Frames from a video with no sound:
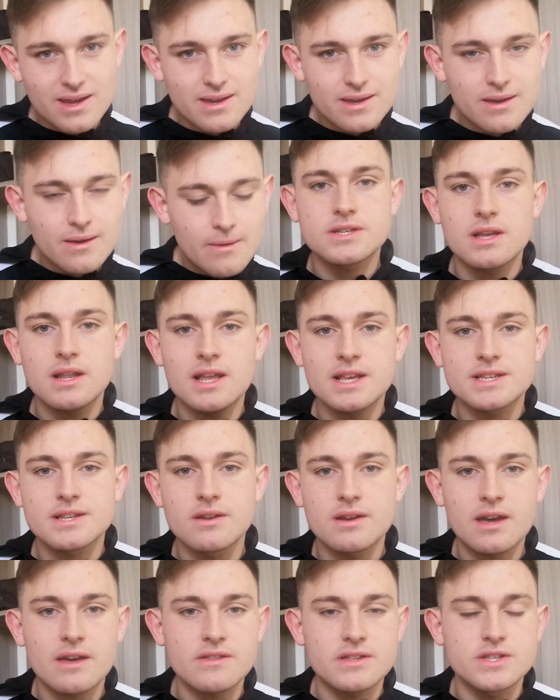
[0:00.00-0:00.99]
League. So
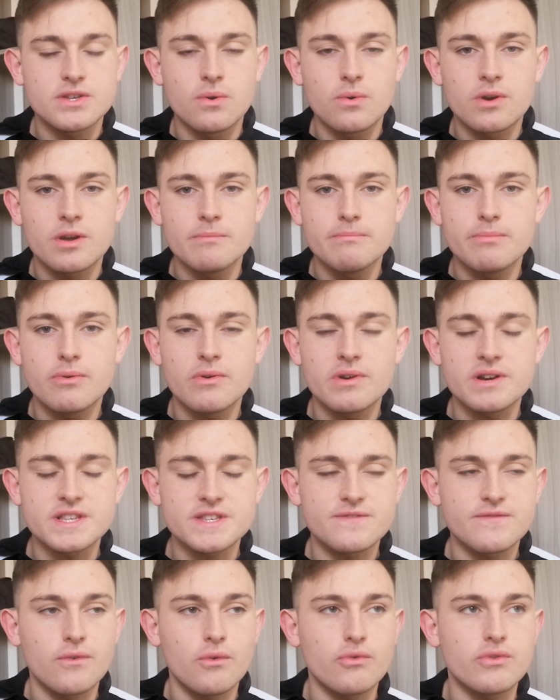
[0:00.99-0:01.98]
let's look at the talking
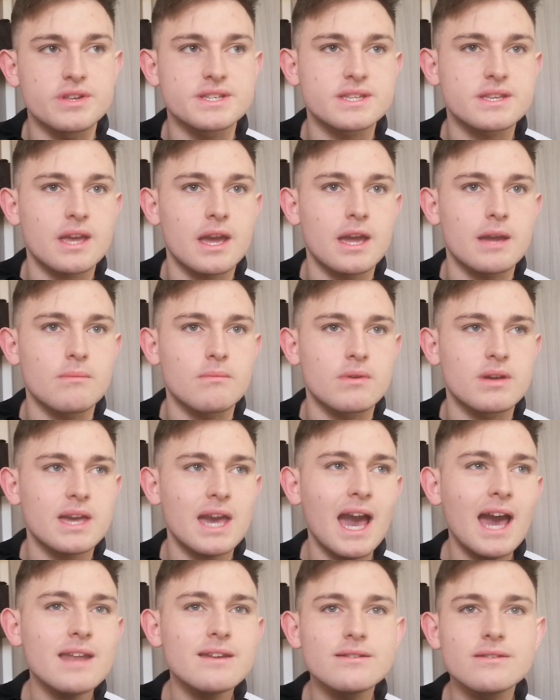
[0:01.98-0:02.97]
points for this game.
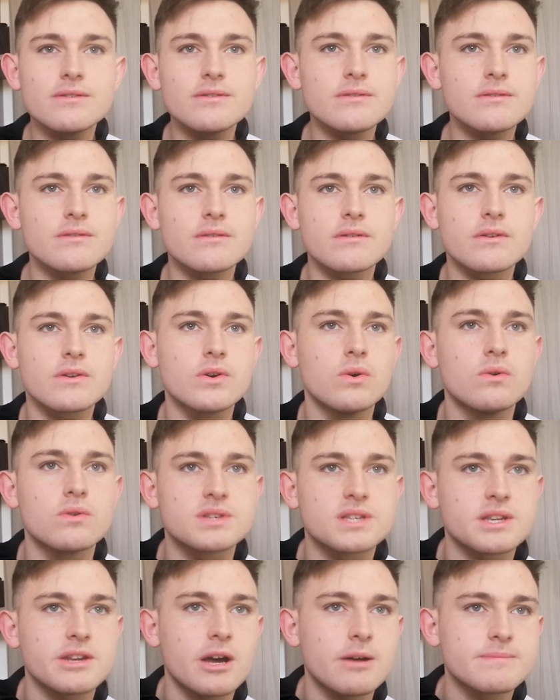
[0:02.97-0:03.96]
Can Luton
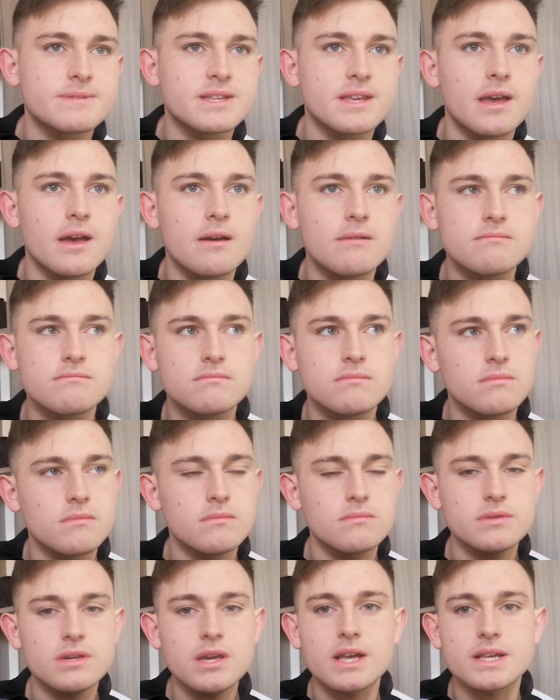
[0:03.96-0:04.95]
cause an upset?
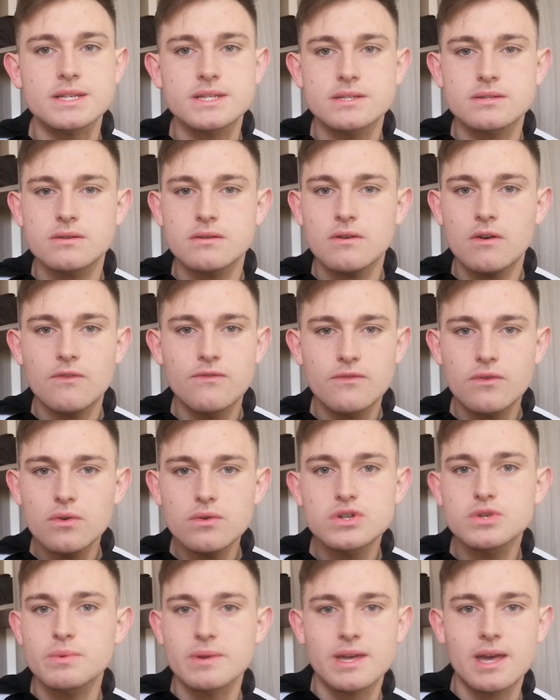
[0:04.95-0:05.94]
Yes, of
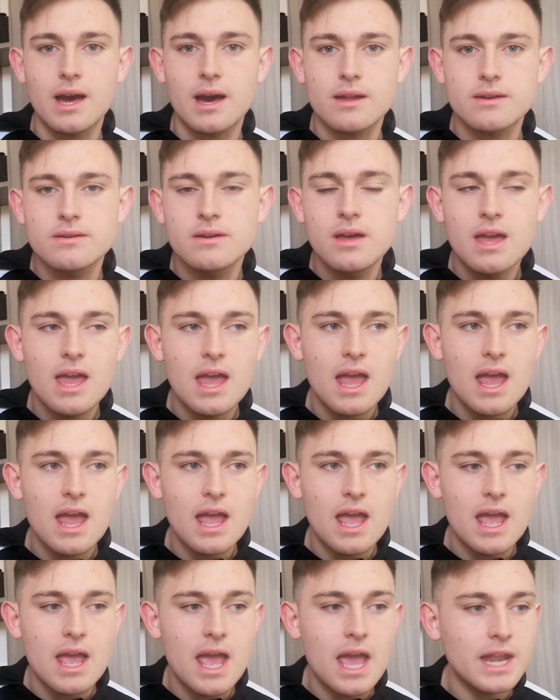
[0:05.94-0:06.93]
course we can.
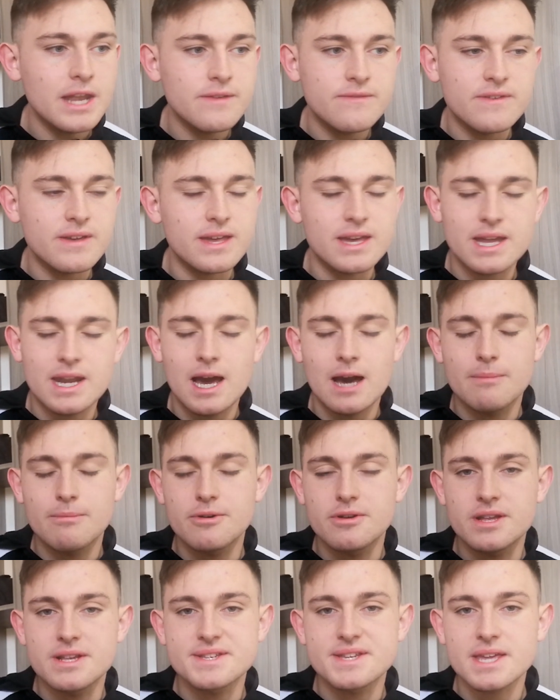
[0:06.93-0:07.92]
Anything can
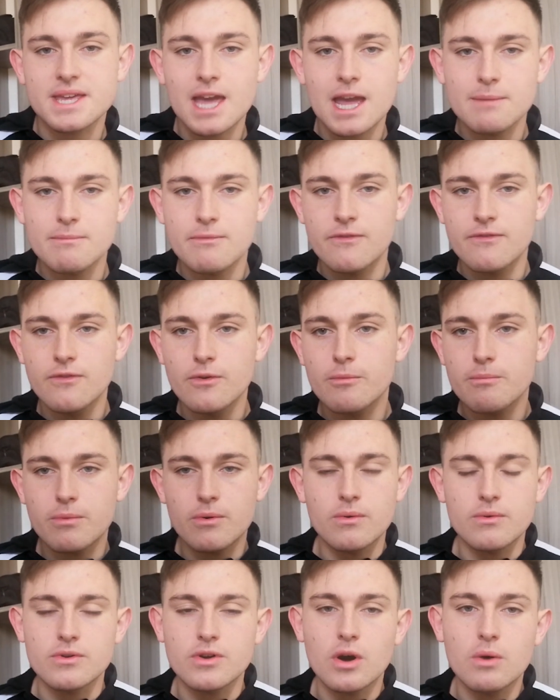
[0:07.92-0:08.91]
happen. It's a game of
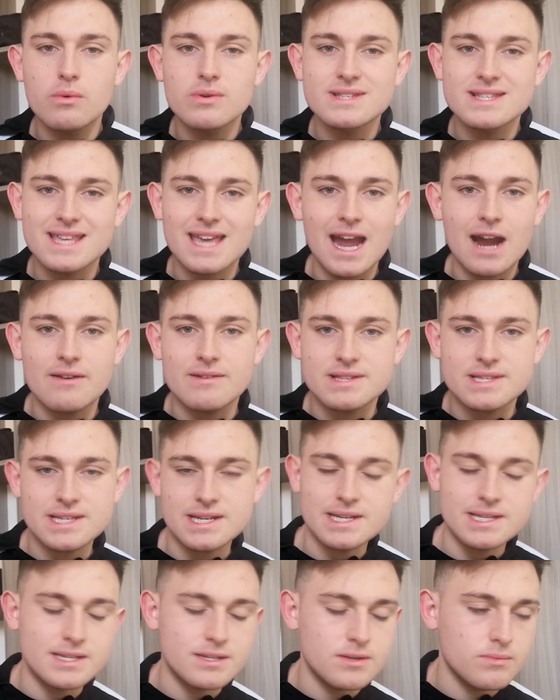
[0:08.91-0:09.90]
football. No one's
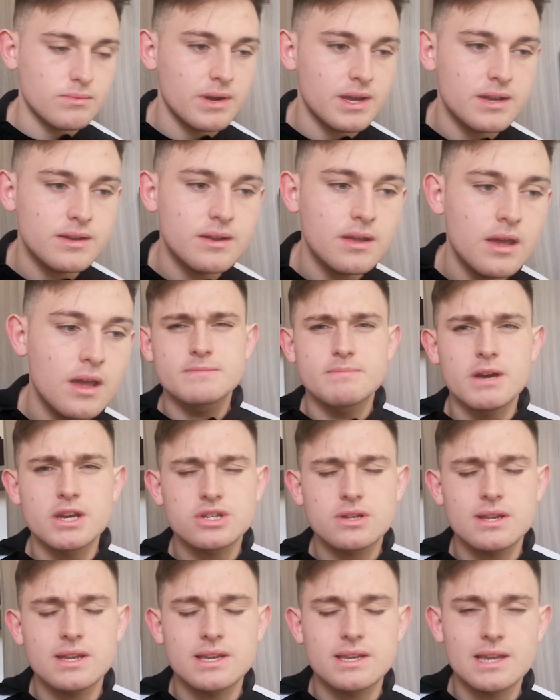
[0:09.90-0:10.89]
guaranteed to win,
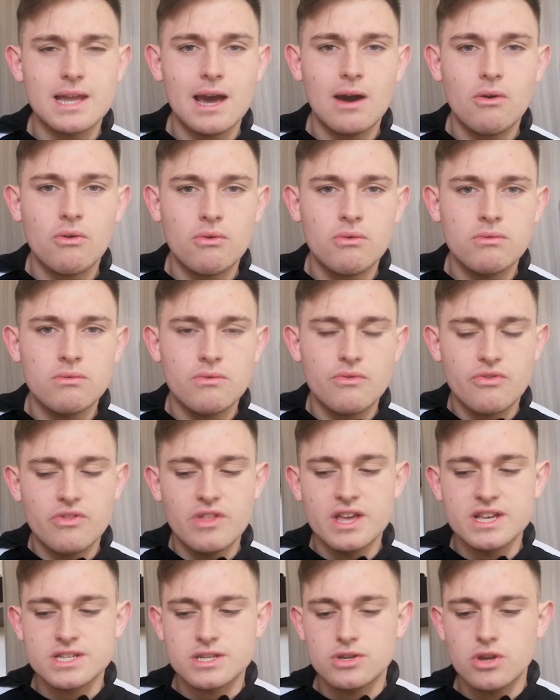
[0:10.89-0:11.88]
especially now
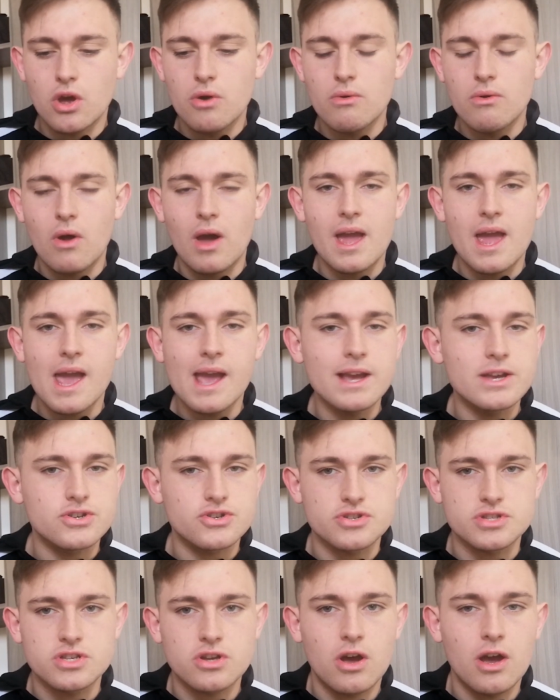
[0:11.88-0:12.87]
there's no
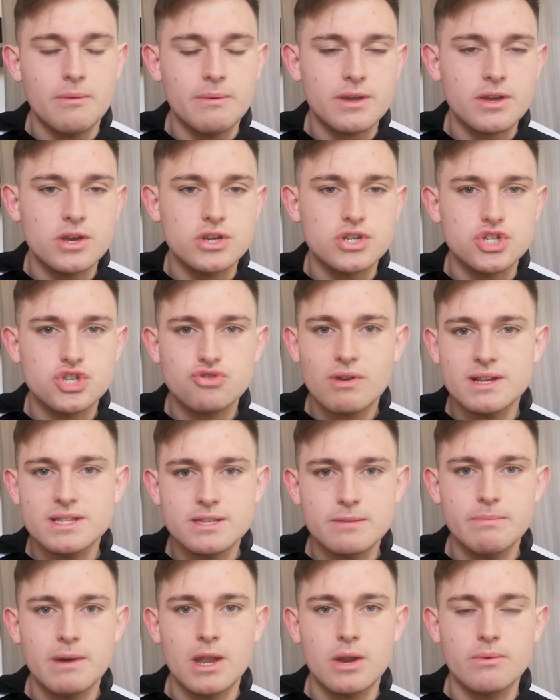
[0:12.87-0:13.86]
extra time. It goes
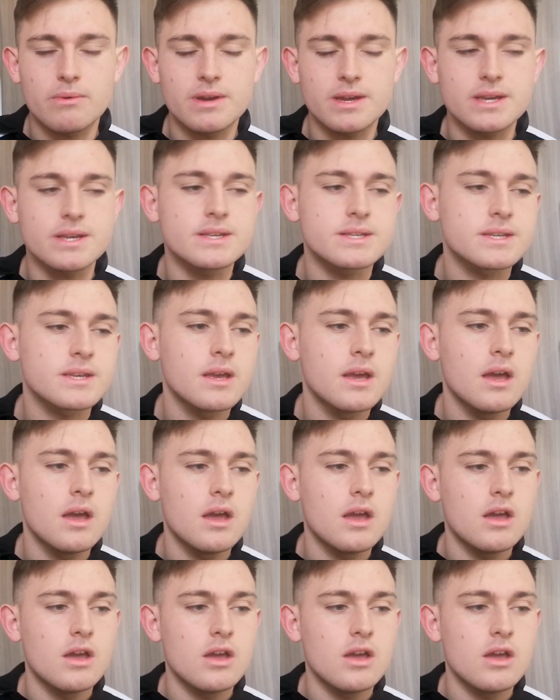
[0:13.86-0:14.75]
straight to penalties.